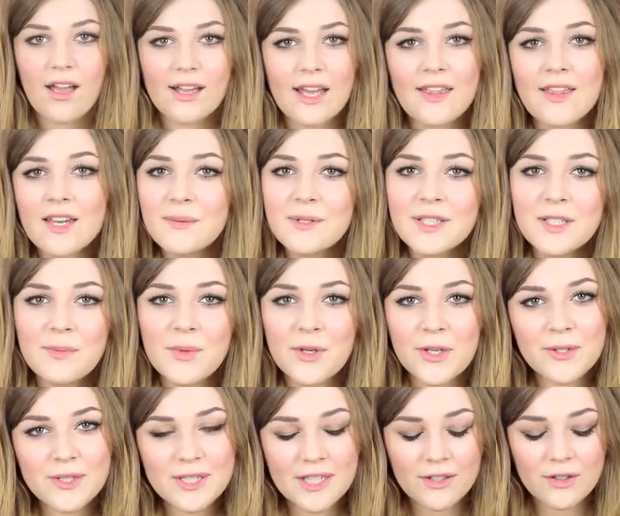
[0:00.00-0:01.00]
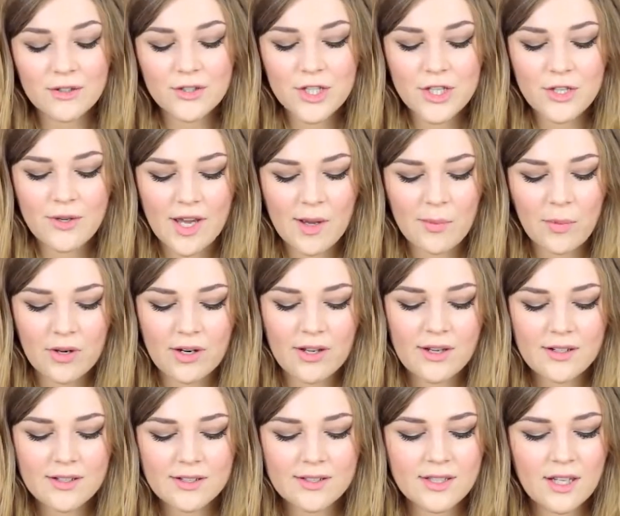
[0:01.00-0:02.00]
Okay, then I went to Boots and I got 2 hair
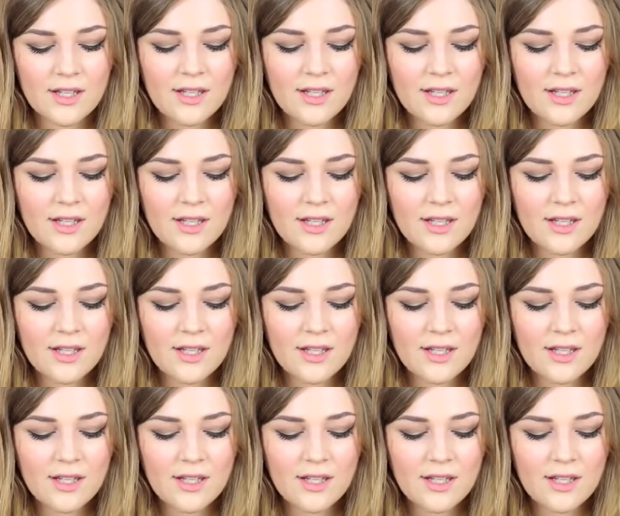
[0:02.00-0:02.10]
products.